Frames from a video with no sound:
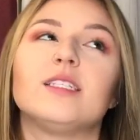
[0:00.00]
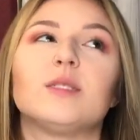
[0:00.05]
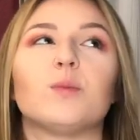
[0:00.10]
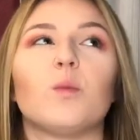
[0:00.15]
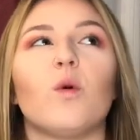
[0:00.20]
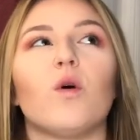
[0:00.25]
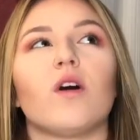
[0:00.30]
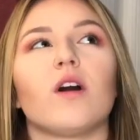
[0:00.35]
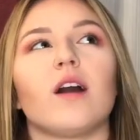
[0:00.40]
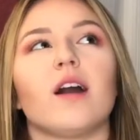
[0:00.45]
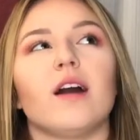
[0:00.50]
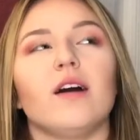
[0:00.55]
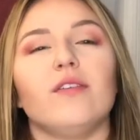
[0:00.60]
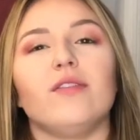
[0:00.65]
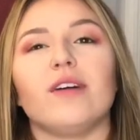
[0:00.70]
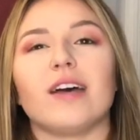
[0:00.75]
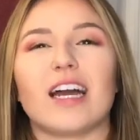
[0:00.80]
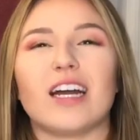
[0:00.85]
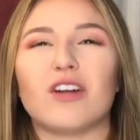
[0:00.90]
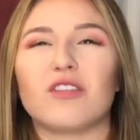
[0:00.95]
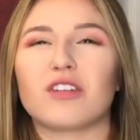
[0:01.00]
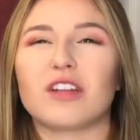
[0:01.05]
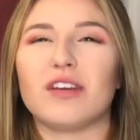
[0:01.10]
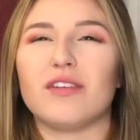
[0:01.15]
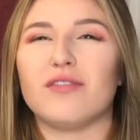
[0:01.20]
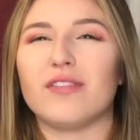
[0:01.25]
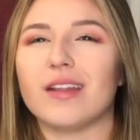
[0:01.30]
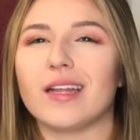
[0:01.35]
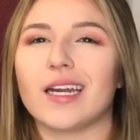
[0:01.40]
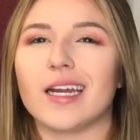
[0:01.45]
more of like, I don't really
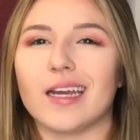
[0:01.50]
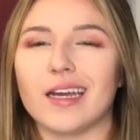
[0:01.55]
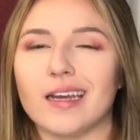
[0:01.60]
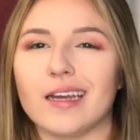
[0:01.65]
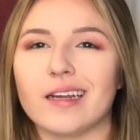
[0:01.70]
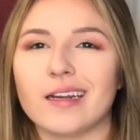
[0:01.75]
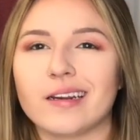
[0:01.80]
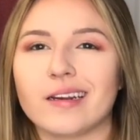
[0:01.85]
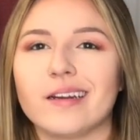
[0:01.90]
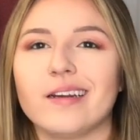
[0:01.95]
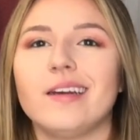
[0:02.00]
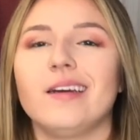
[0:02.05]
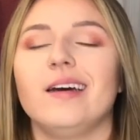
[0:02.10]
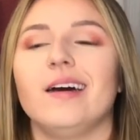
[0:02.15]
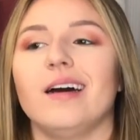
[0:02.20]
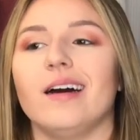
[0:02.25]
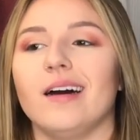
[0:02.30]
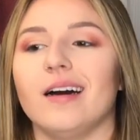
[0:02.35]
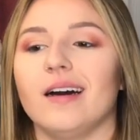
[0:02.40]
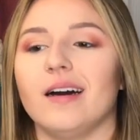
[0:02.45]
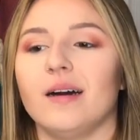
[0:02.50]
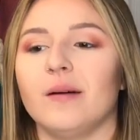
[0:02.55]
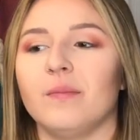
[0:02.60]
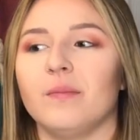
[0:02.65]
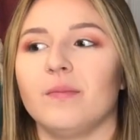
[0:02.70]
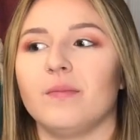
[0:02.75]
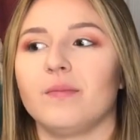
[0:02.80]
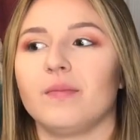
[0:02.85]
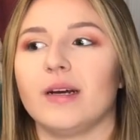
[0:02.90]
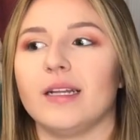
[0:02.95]
fill it in
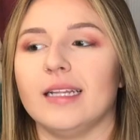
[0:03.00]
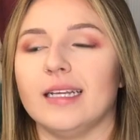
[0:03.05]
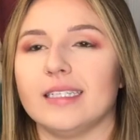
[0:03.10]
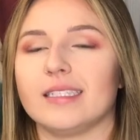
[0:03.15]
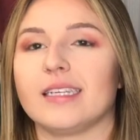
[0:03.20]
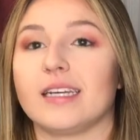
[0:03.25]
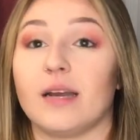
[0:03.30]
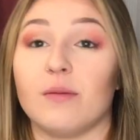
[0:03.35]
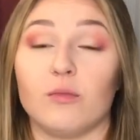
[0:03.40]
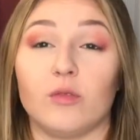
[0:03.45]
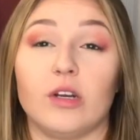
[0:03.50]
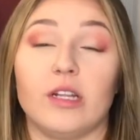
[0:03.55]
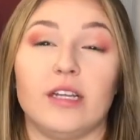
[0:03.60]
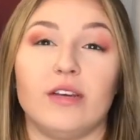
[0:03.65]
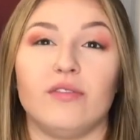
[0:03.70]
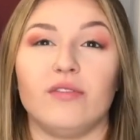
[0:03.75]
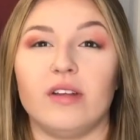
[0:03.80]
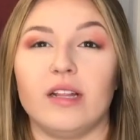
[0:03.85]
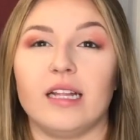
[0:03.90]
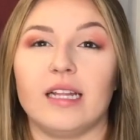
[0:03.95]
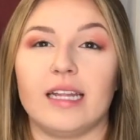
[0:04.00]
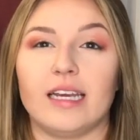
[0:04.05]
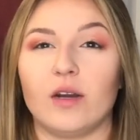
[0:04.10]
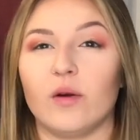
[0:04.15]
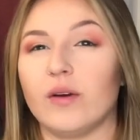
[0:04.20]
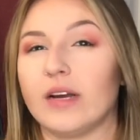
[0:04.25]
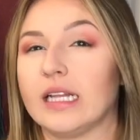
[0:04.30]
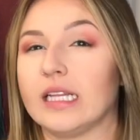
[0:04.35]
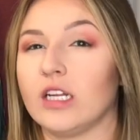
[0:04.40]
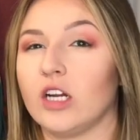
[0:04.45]
unless like I'm really feeling like
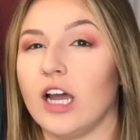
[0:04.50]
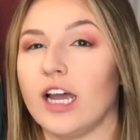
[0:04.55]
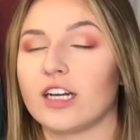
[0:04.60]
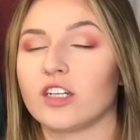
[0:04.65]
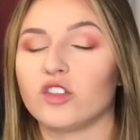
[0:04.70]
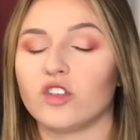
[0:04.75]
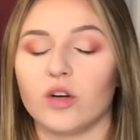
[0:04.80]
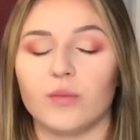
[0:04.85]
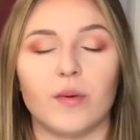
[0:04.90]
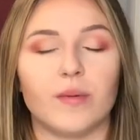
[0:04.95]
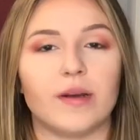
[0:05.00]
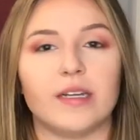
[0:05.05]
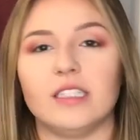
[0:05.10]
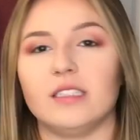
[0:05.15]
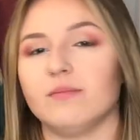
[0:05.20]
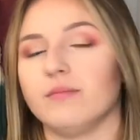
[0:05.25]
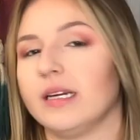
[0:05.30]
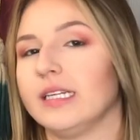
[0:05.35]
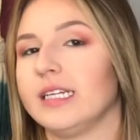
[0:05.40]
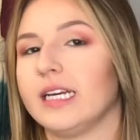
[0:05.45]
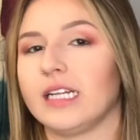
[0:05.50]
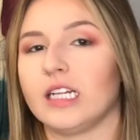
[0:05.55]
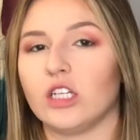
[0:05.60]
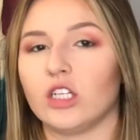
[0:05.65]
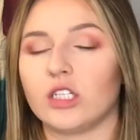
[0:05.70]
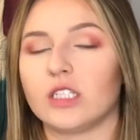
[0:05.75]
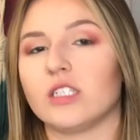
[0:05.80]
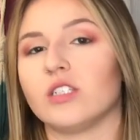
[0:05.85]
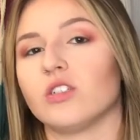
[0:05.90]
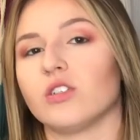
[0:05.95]
going a little extra, but my daily
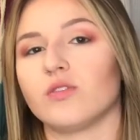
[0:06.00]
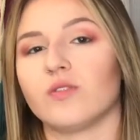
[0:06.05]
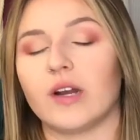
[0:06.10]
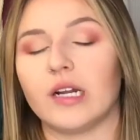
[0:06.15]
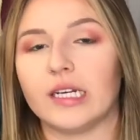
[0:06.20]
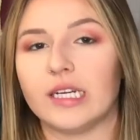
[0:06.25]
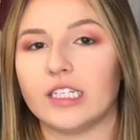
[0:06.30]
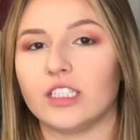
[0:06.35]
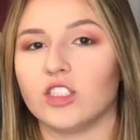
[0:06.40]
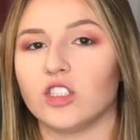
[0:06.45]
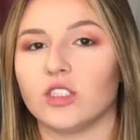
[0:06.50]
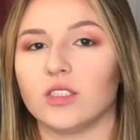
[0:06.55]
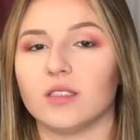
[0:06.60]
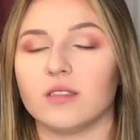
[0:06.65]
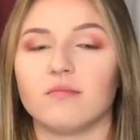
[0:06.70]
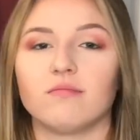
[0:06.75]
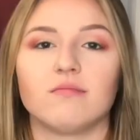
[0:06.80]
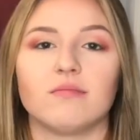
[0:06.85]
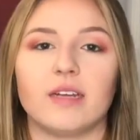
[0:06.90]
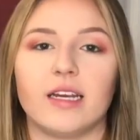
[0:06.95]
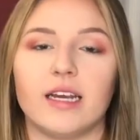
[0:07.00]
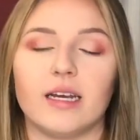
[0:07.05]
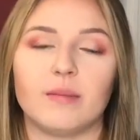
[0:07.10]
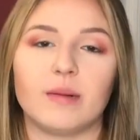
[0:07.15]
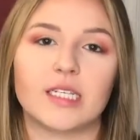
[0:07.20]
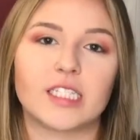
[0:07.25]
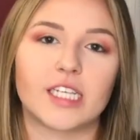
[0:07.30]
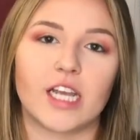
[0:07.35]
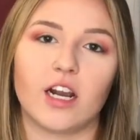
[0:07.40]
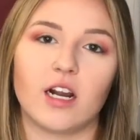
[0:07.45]
look is just foundation and
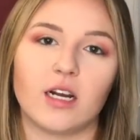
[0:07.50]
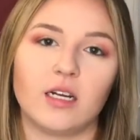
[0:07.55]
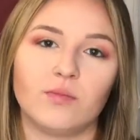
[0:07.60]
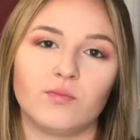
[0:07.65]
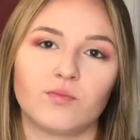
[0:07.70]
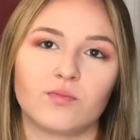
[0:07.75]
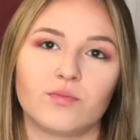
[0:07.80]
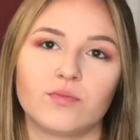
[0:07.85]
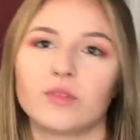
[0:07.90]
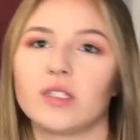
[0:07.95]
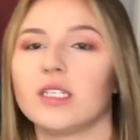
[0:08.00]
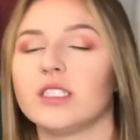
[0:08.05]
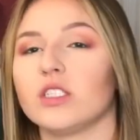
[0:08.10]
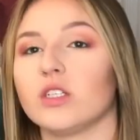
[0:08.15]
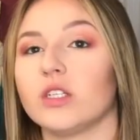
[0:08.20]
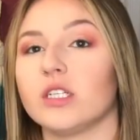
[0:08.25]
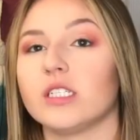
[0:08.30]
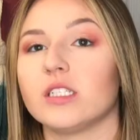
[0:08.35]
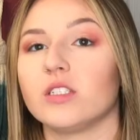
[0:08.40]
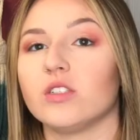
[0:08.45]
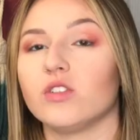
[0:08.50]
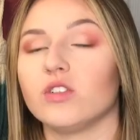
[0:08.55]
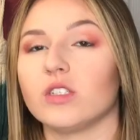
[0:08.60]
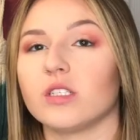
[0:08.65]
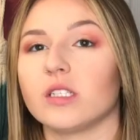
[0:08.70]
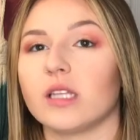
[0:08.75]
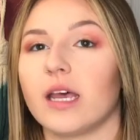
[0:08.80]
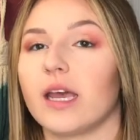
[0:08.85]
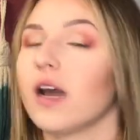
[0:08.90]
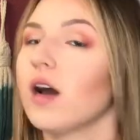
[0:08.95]
mascara. So this is
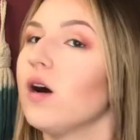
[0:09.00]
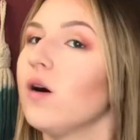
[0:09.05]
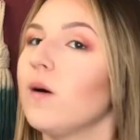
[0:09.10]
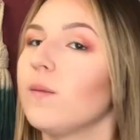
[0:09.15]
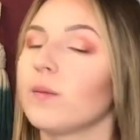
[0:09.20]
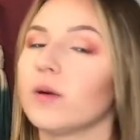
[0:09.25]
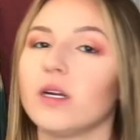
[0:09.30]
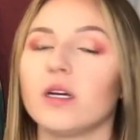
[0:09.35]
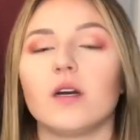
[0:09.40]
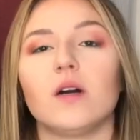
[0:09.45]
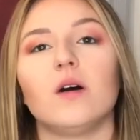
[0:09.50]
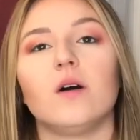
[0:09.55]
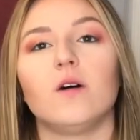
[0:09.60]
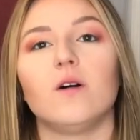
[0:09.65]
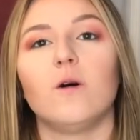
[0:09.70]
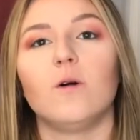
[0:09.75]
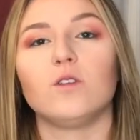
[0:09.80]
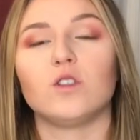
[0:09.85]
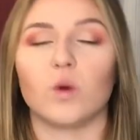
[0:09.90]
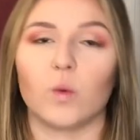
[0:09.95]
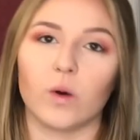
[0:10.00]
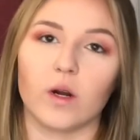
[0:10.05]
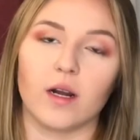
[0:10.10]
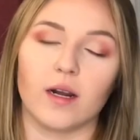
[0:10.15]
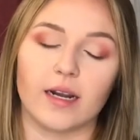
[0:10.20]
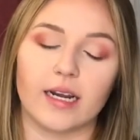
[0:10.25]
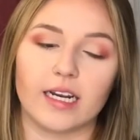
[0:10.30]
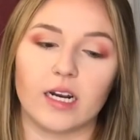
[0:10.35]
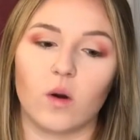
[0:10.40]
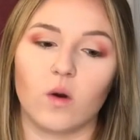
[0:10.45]
just like, oh, I'm gonna go to
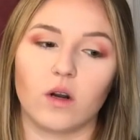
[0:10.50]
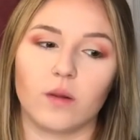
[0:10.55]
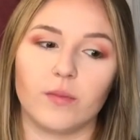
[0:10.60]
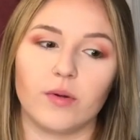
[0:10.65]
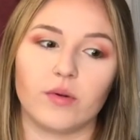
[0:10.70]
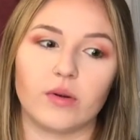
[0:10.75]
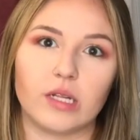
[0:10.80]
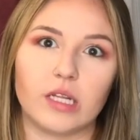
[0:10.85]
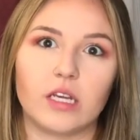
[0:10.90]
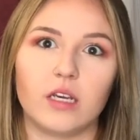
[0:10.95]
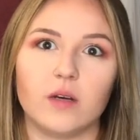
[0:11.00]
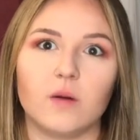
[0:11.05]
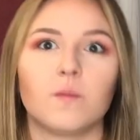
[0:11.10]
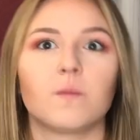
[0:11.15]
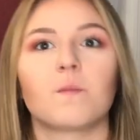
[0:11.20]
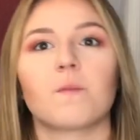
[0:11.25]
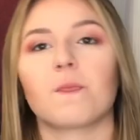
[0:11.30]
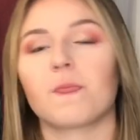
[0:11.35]
work and I want to be really cute.